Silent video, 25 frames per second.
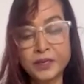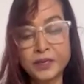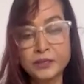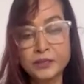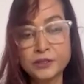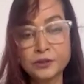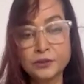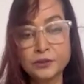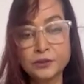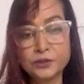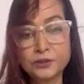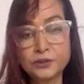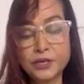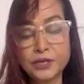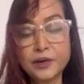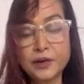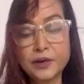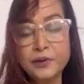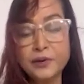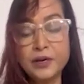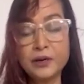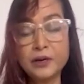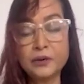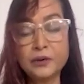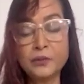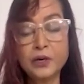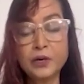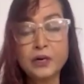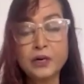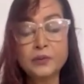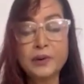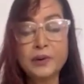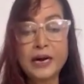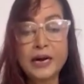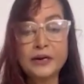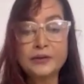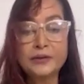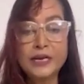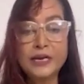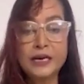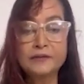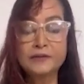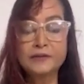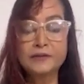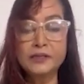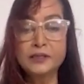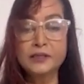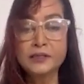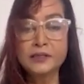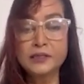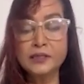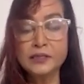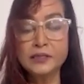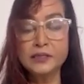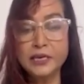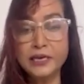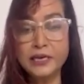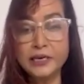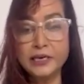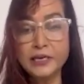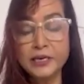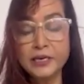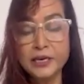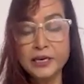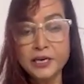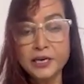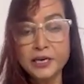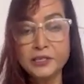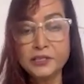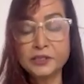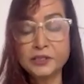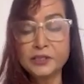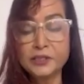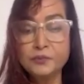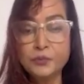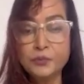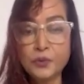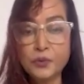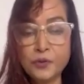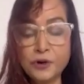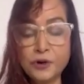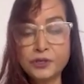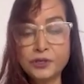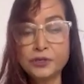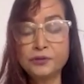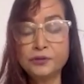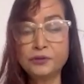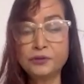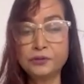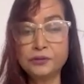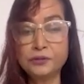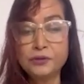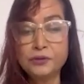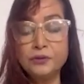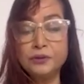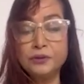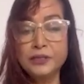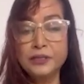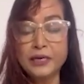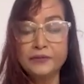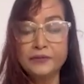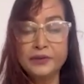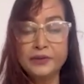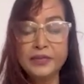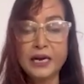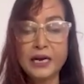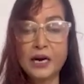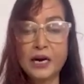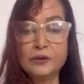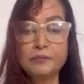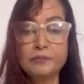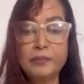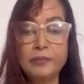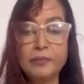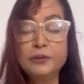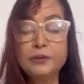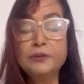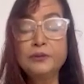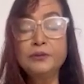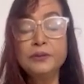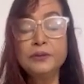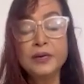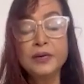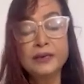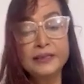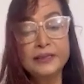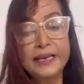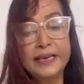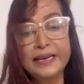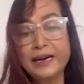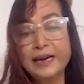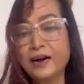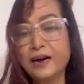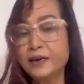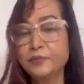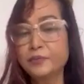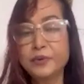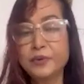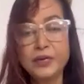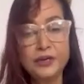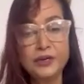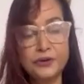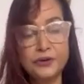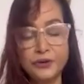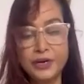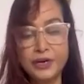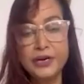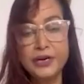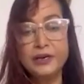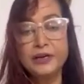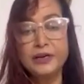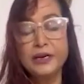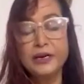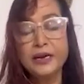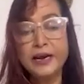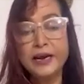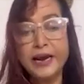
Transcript: So today being World Biodiversity Day, it is important to know that without blue, there can't be green.